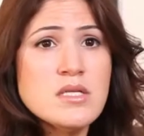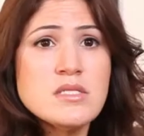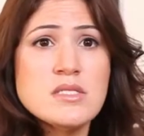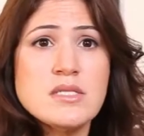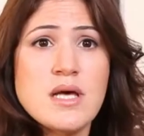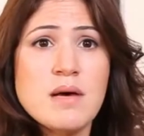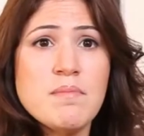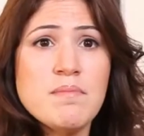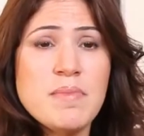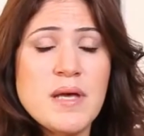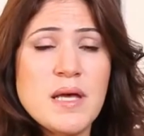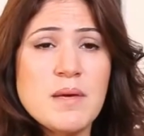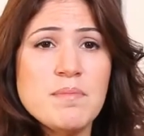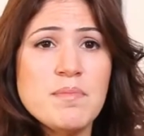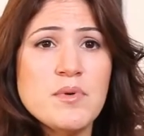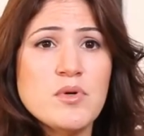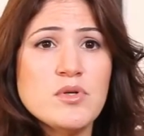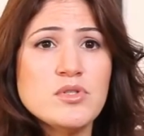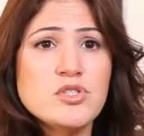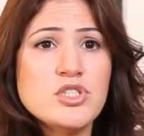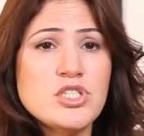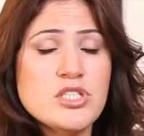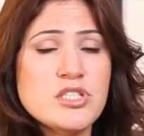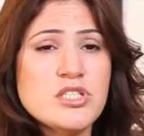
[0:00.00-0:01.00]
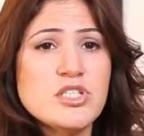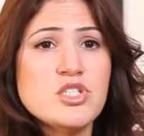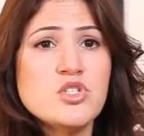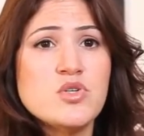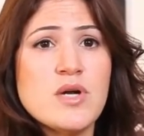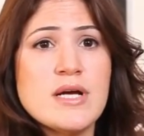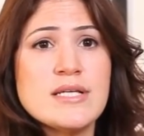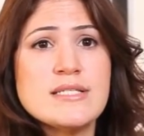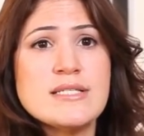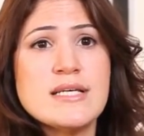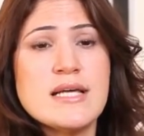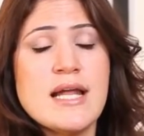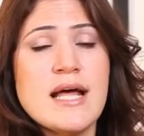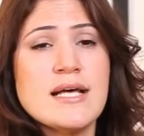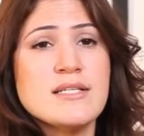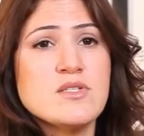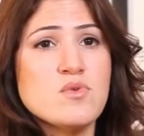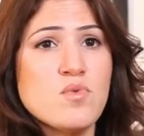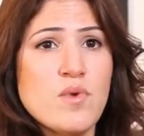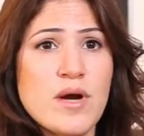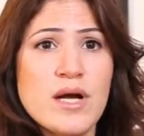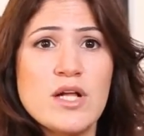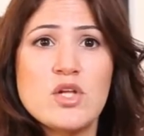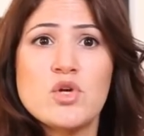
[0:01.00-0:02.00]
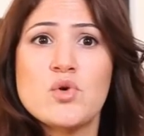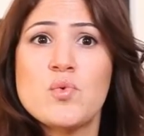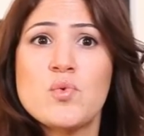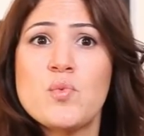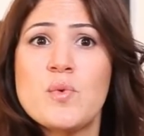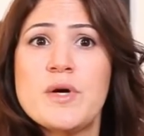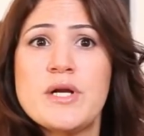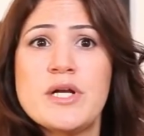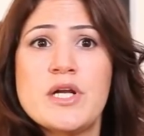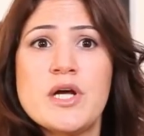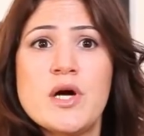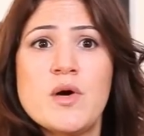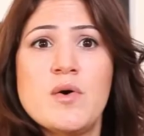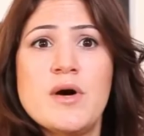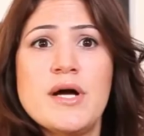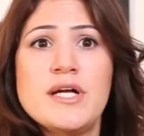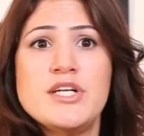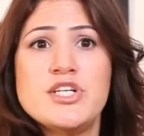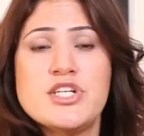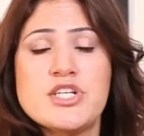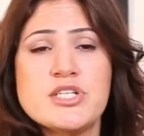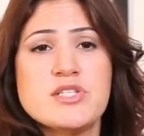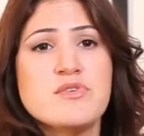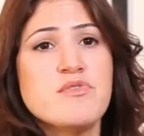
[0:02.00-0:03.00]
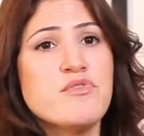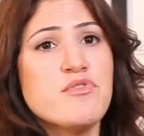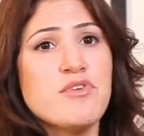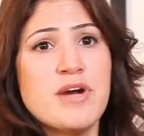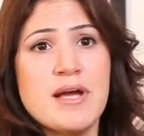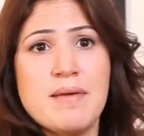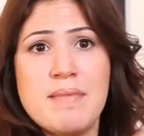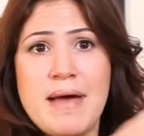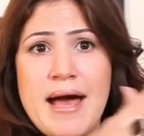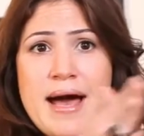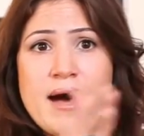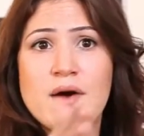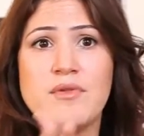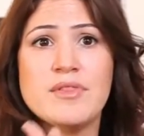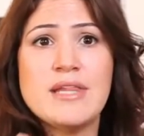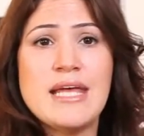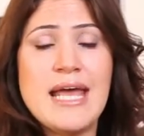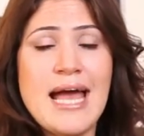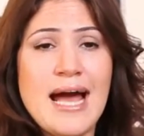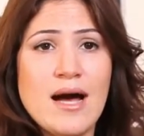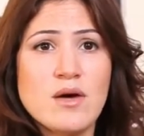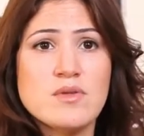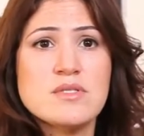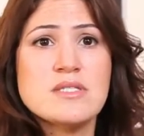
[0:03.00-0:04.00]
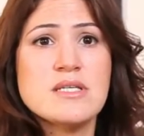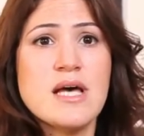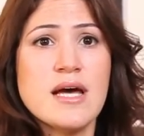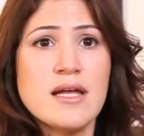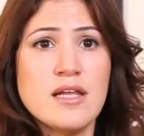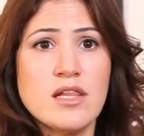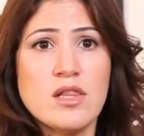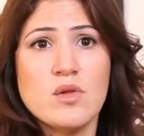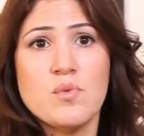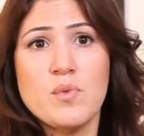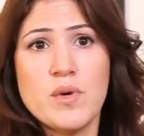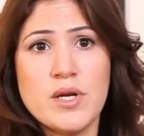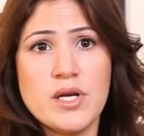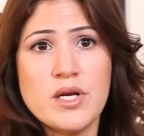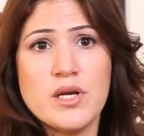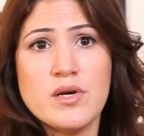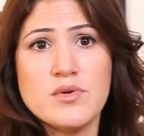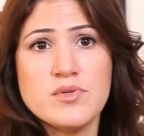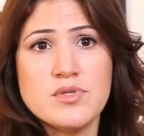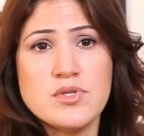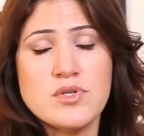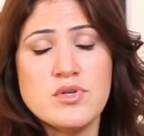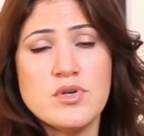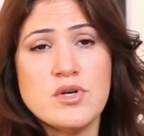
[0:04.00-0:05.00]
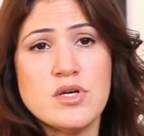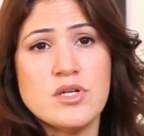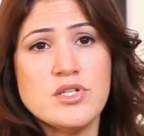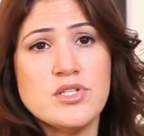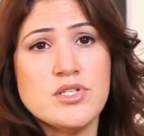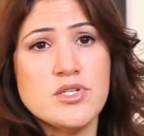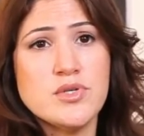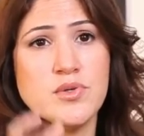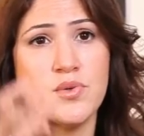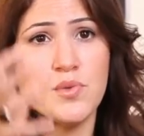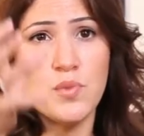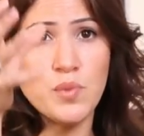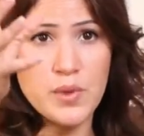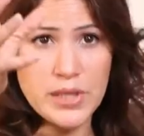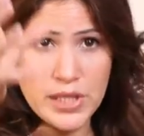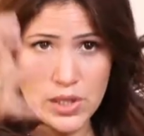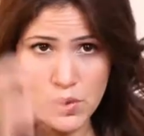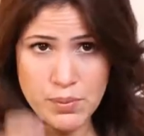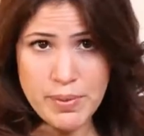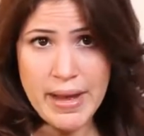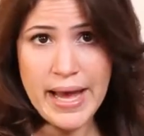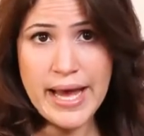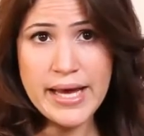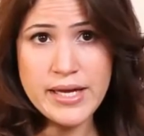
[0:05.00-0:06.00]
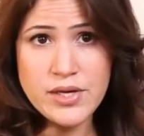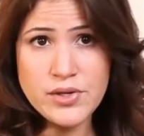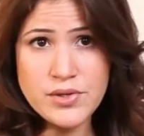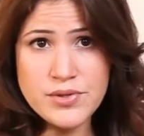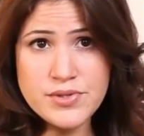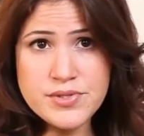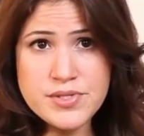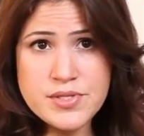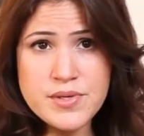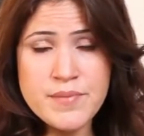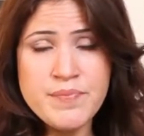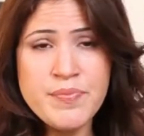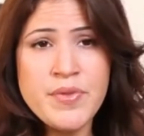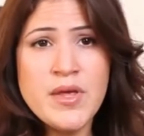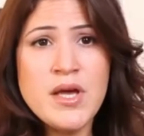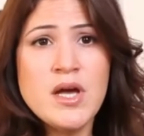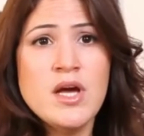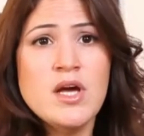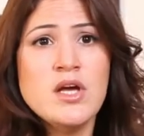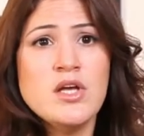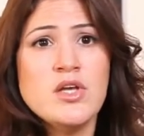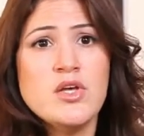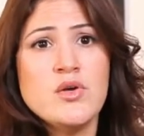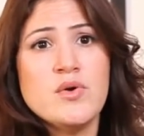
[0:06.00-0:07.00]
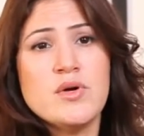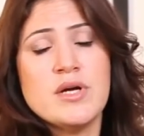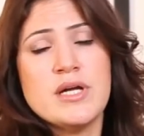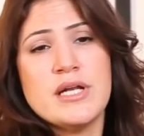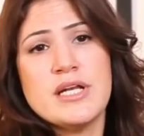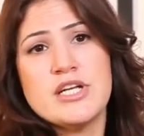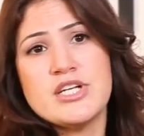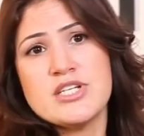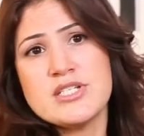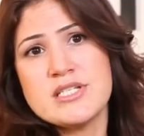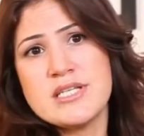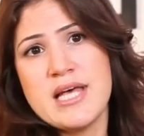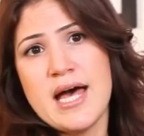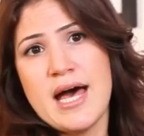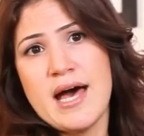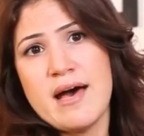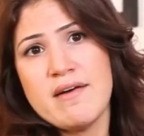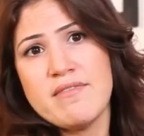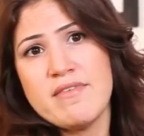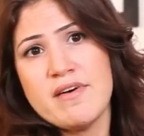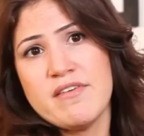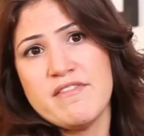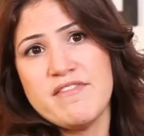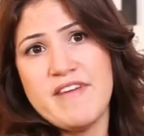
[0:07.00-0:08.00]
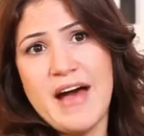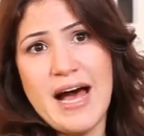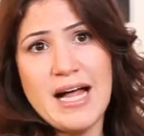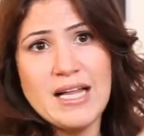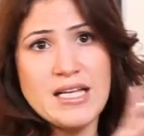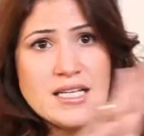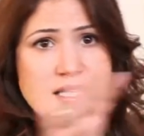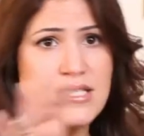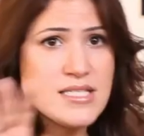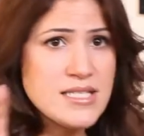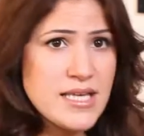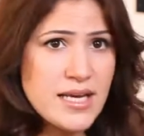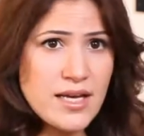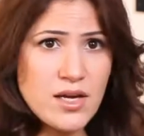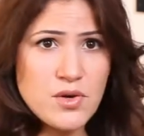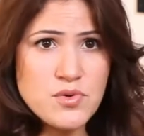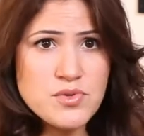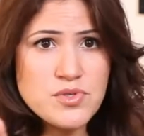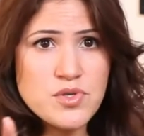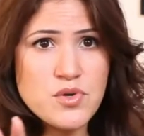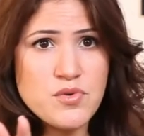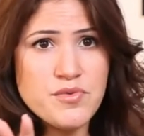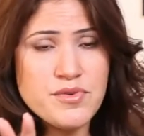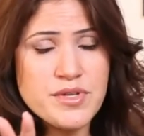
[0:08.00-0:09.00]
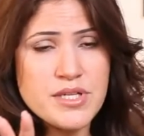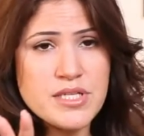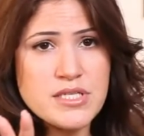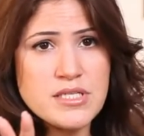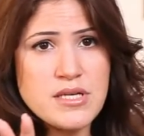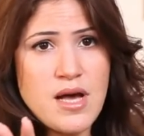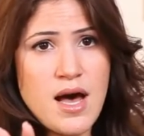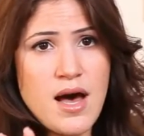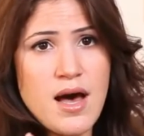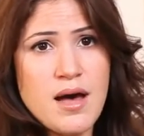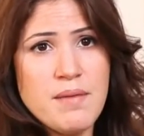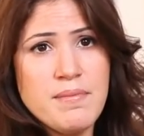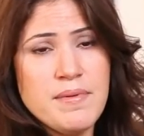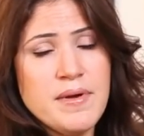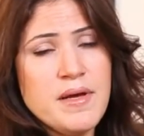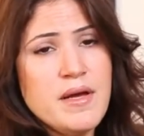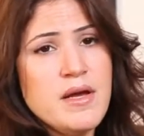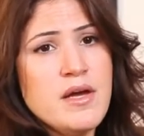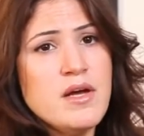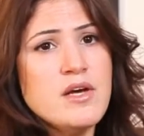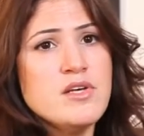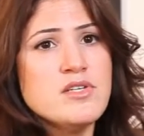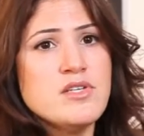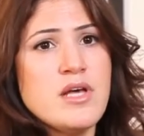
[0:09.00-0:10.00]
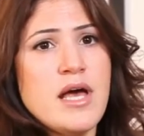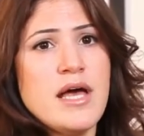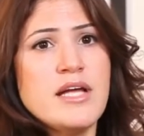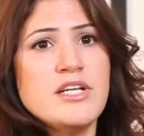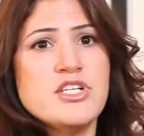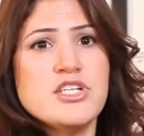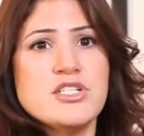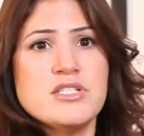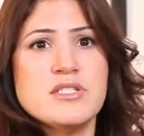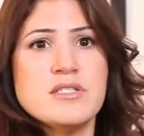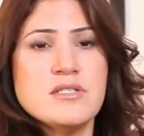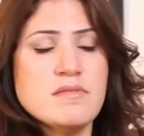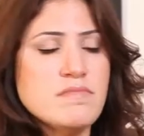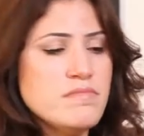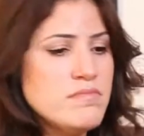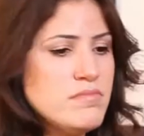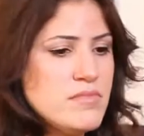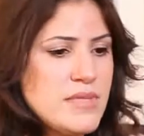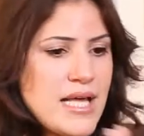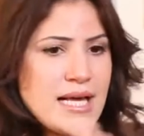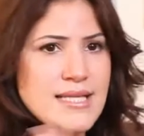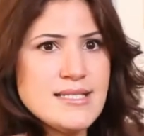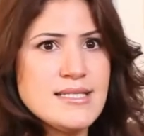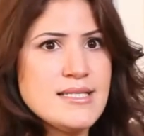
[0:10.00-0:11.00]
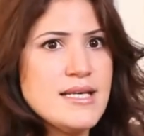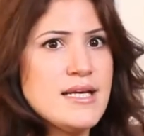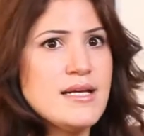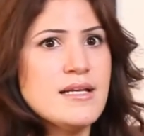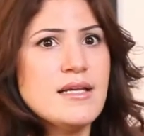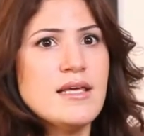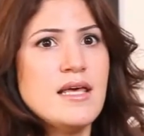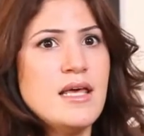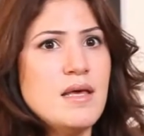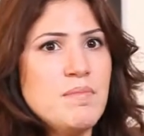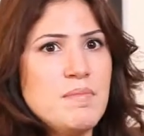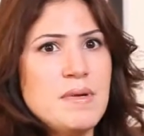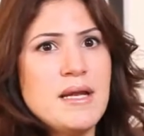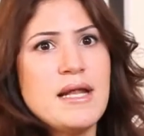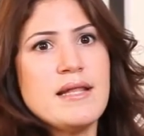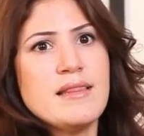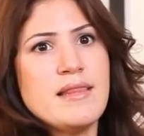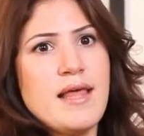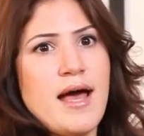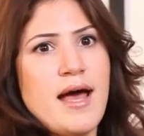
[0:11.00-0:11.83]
Some people just address it as a regular window and just frame out the outside of the window. So, you can do window panels, you can just have a valance that goes over the top, and just that's it, keep it at